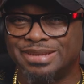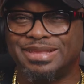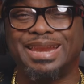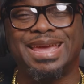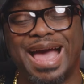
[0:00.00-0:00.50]

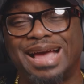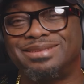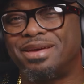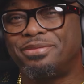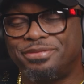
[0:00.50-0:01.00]
that it
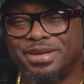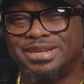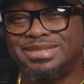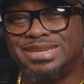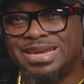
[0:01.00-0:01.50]
has
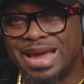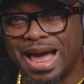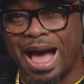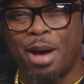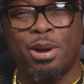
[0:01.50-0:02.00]

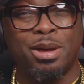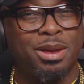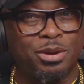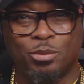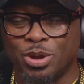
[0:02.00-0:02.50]
30-hour
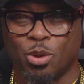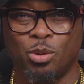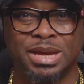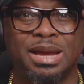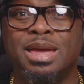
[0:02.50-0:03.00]

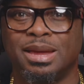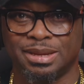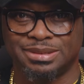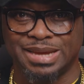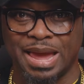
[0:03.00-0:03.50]
recording
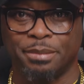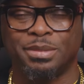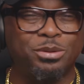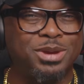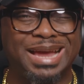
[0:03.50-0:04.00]
time.
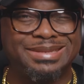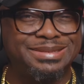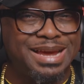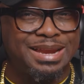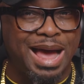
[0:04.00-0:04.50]
Now, you get
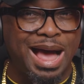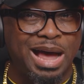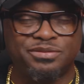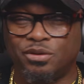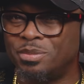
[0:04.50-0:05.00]
10
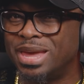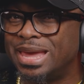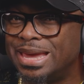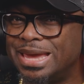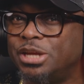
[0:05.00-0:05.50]
hours from
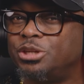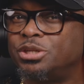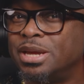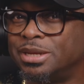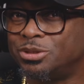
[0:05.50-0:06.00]
each
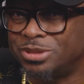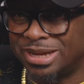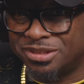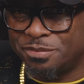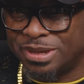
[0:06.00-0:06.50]

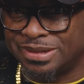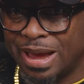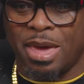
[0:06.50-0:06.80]
transmitter,